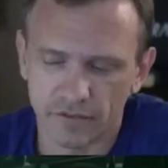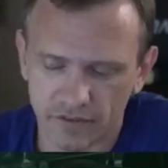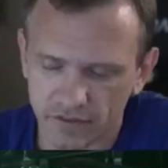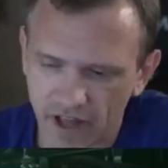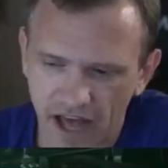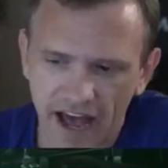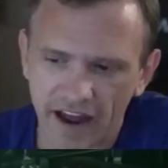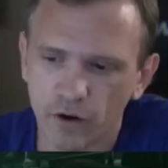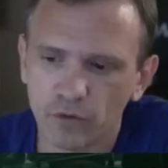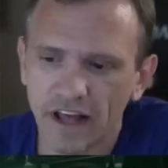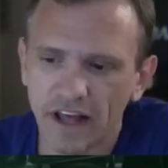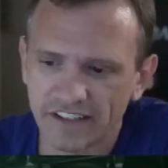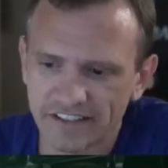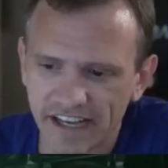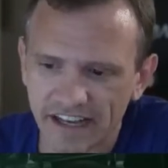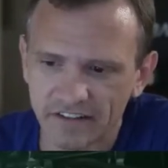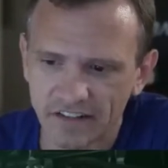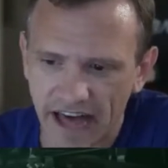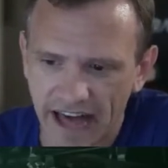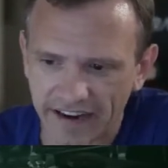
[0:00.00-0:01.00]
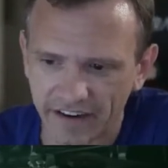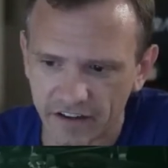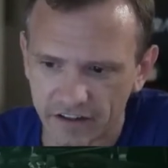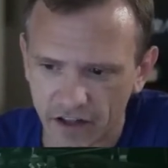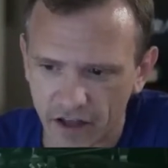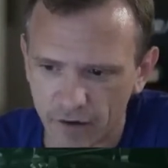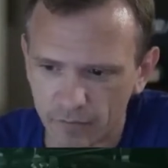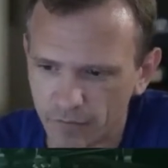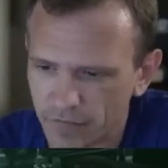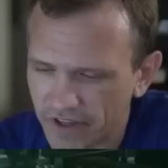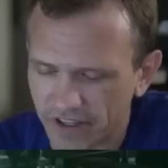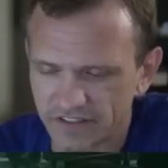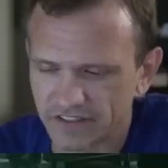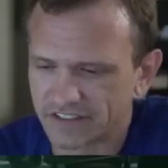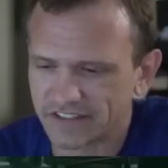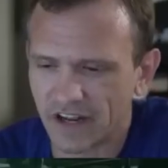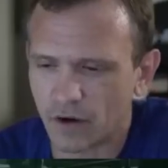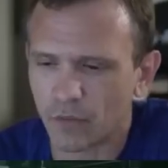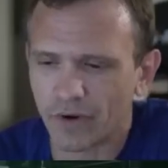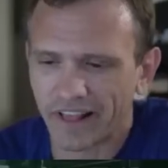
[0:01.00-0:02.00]
I don't like saying Latin club because it's
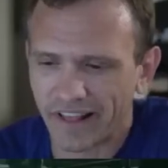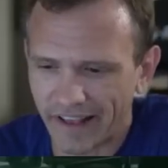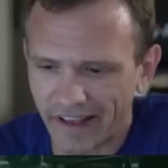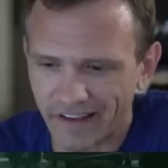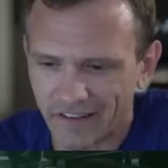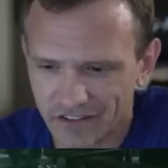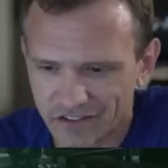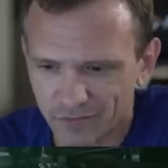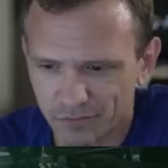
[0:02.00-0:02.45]
not what it is,